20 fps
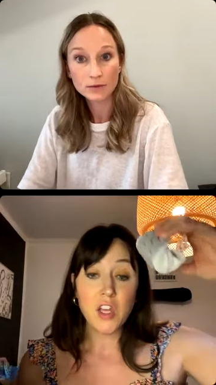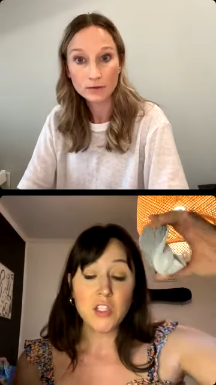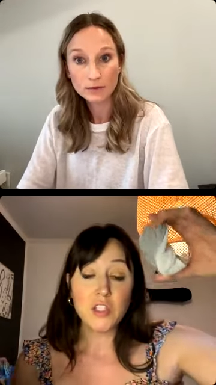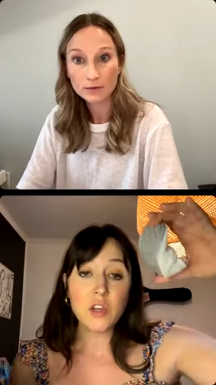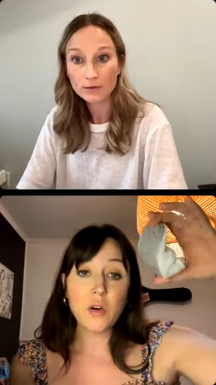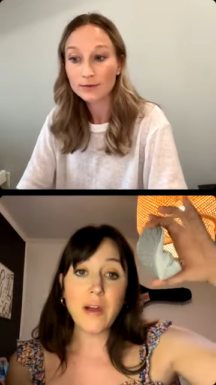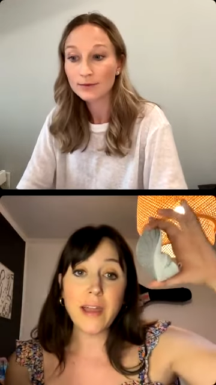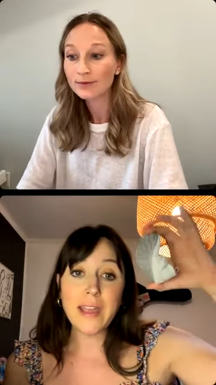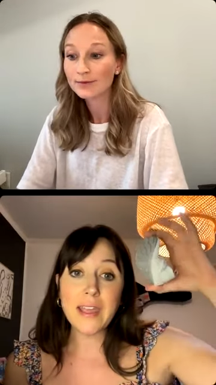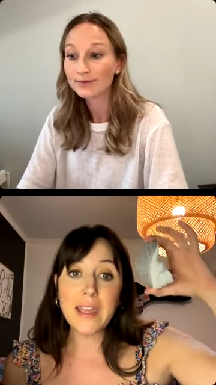
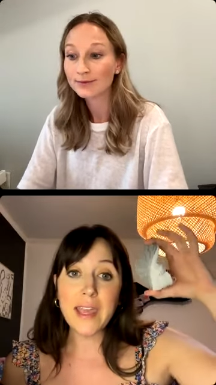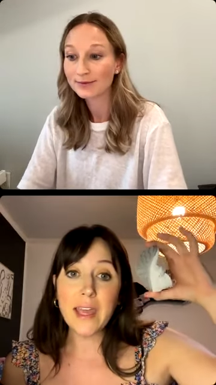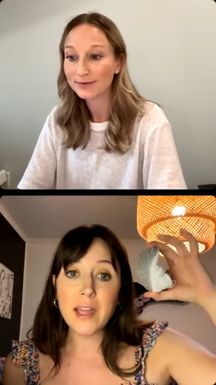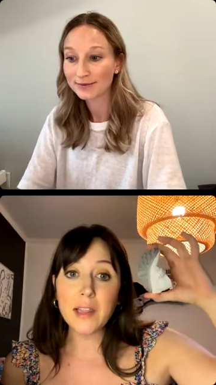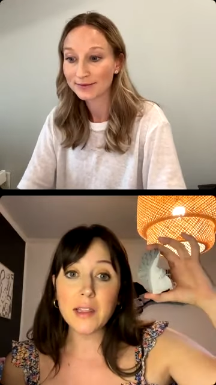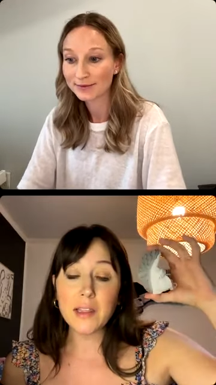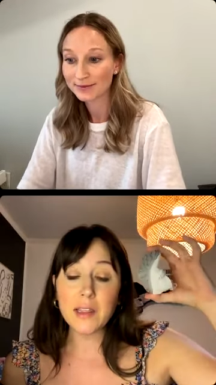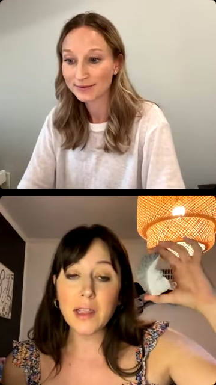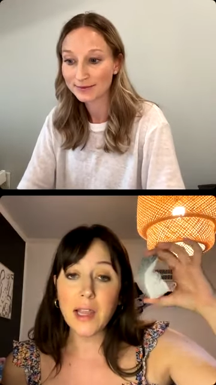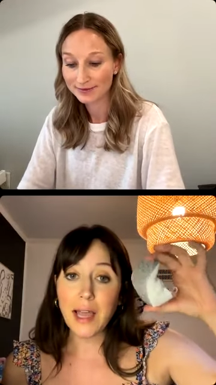Speaker 1: So I
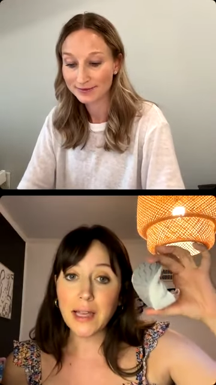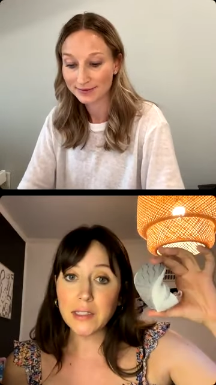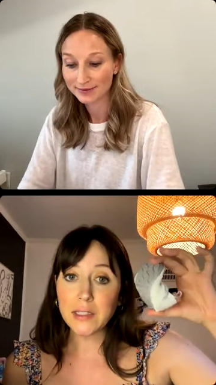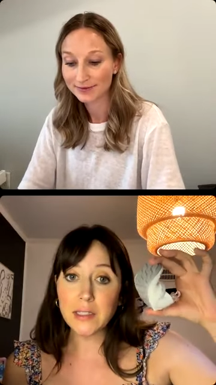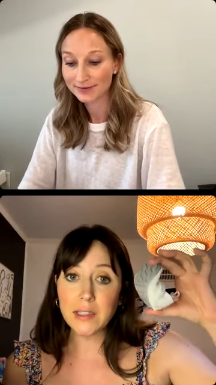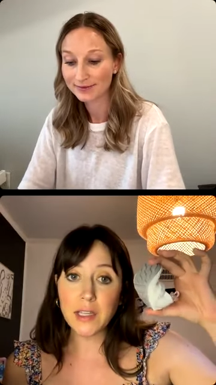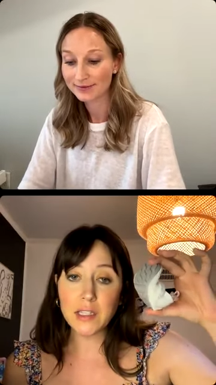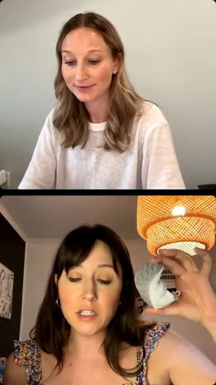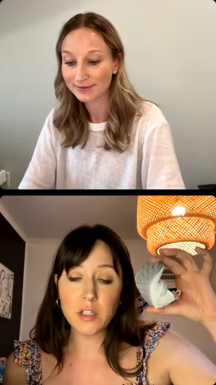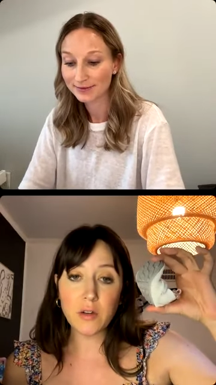get lots
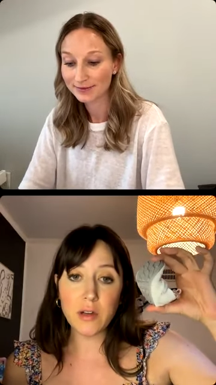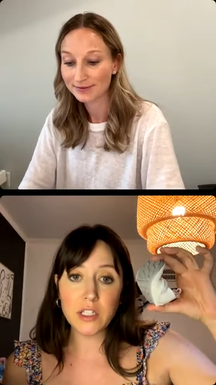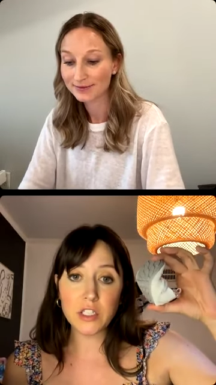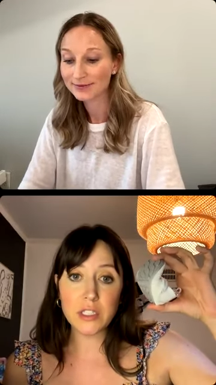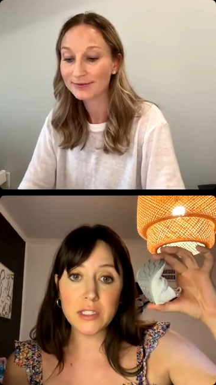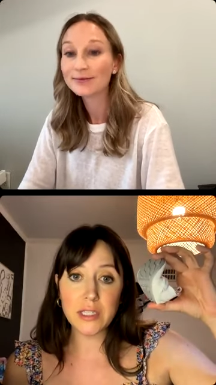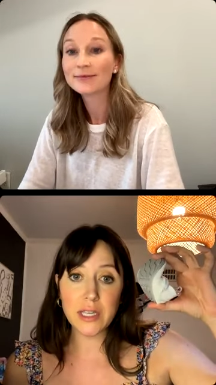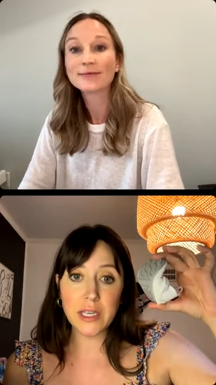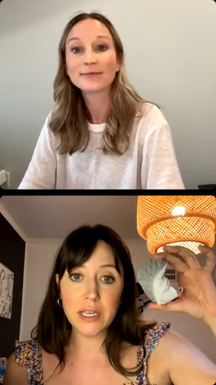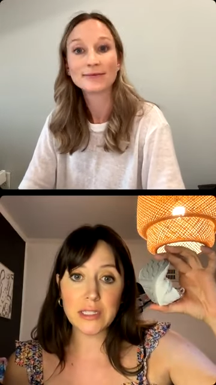and lots of
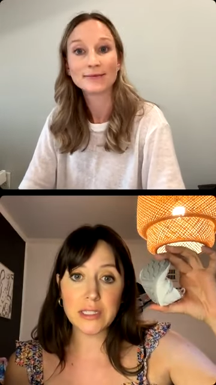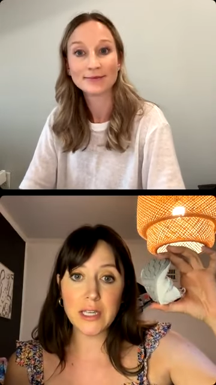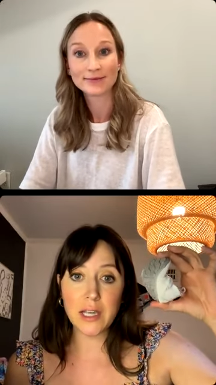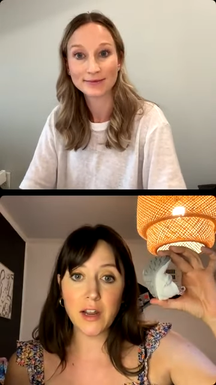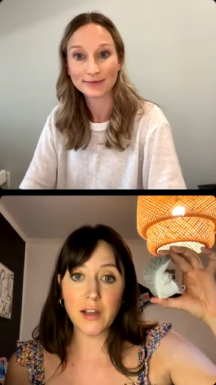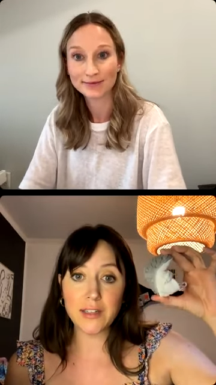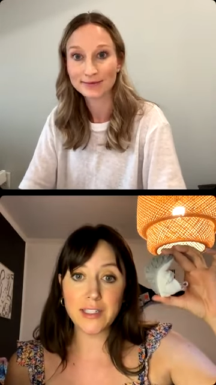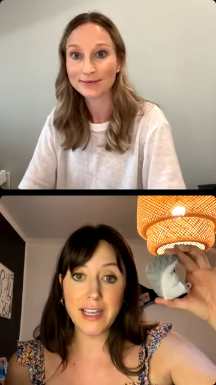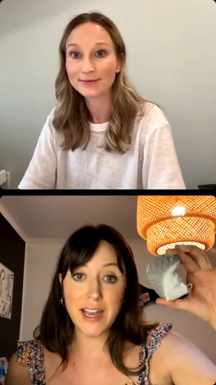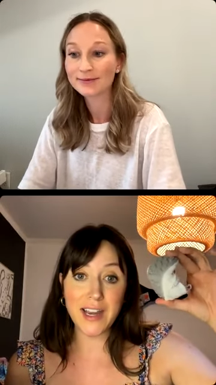questions, like I said,
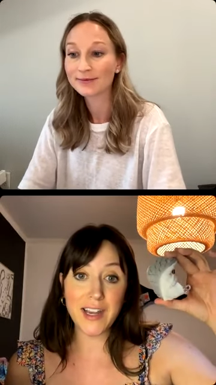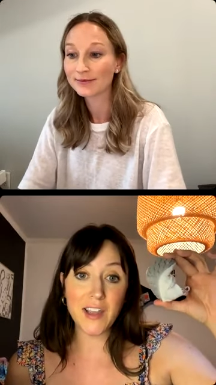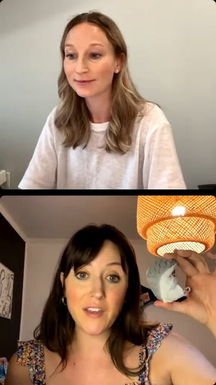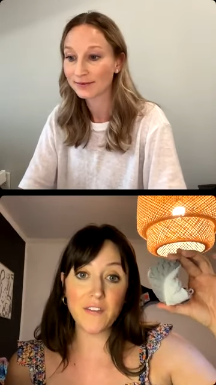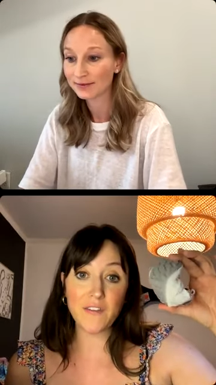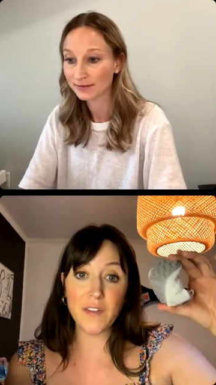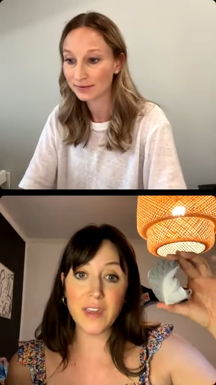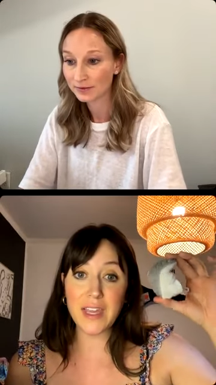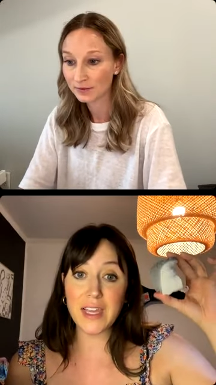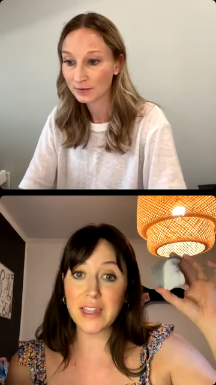on
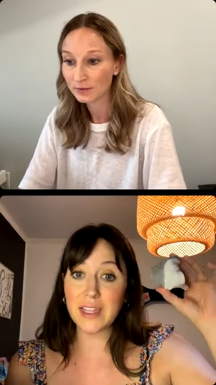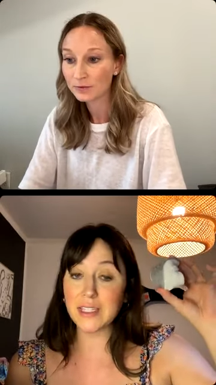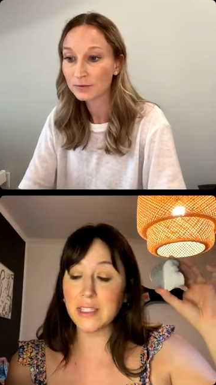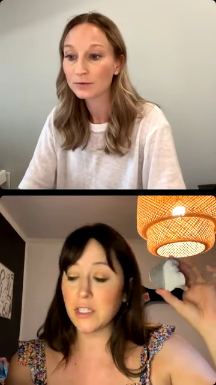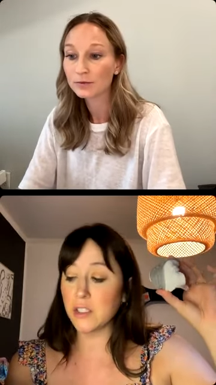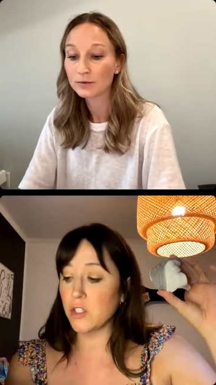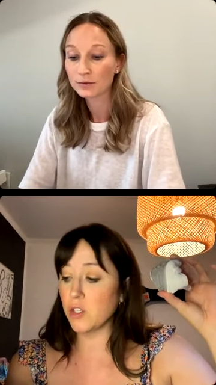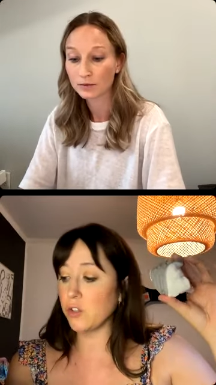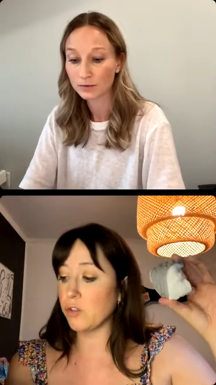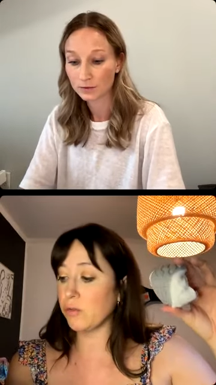Tiny Feet. This
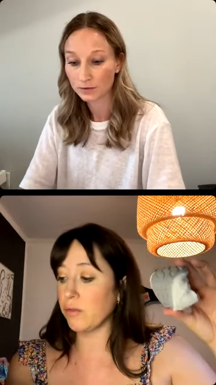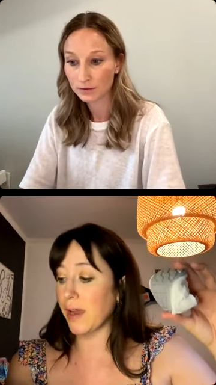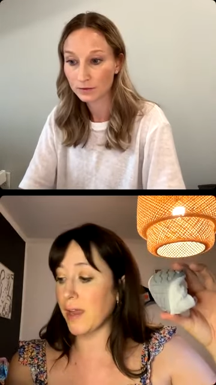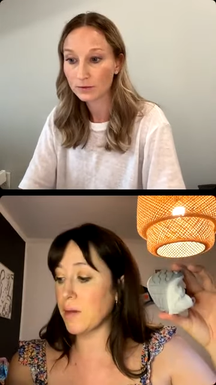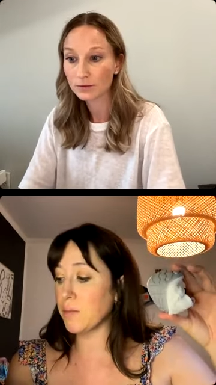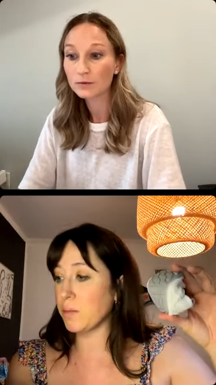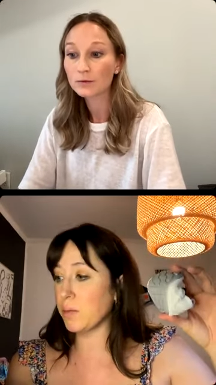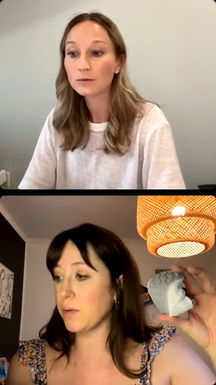is a great